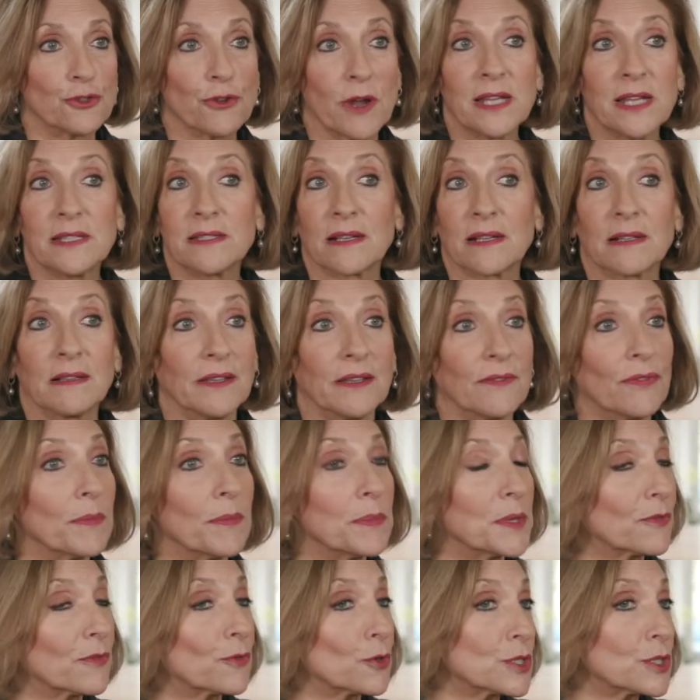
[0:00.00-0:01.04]
drastically
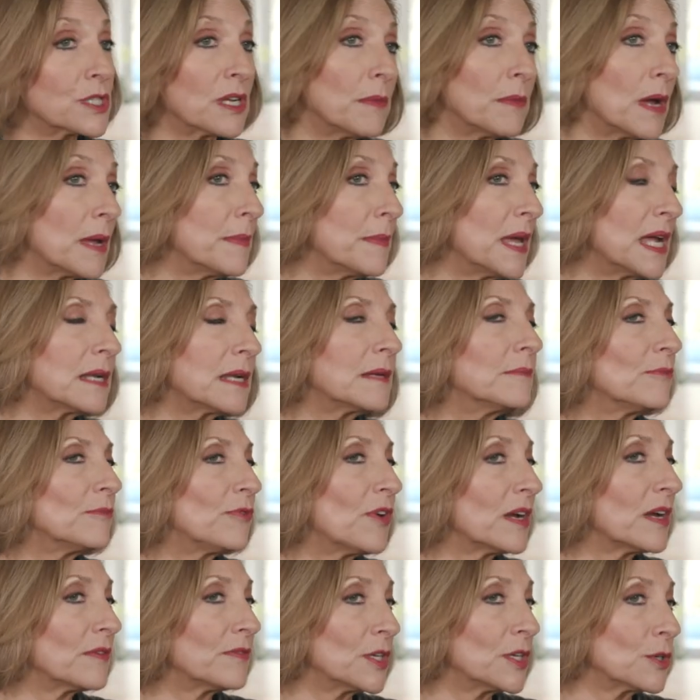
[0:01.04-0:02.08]
from the first time I met him
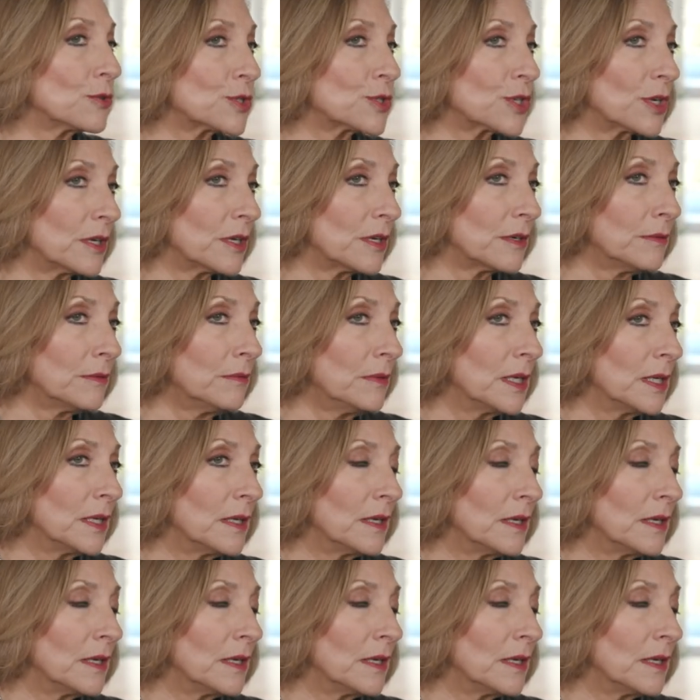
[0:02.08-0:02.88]
five years ago